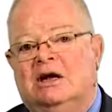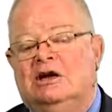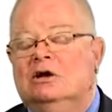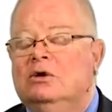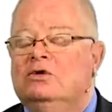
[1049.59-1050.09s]

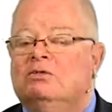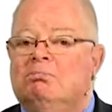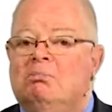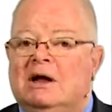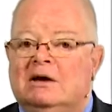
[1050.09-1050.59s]
you lose
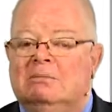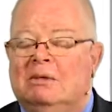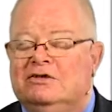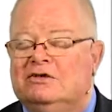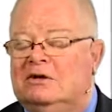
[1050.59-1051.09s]

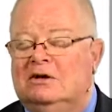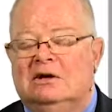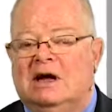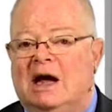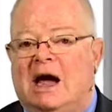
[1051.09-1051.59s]

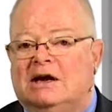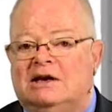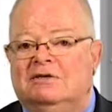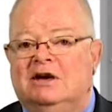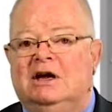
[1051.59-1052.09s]
muscle
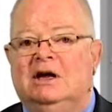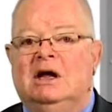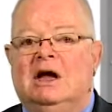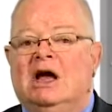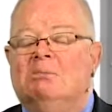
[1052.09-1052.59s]
activity
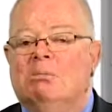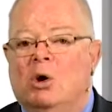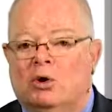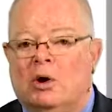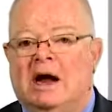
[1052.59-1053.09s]
and
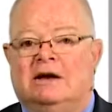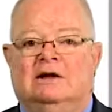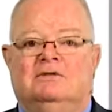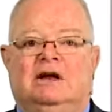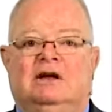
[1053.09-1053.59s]
motor
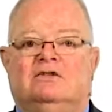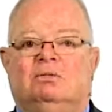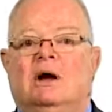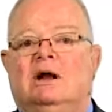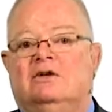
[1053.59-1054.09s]
activity as
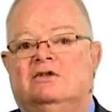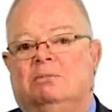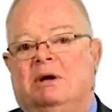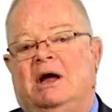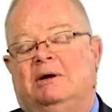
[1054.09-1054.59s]
well as the
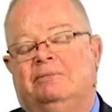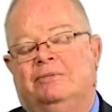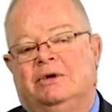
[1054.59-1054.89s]
pain.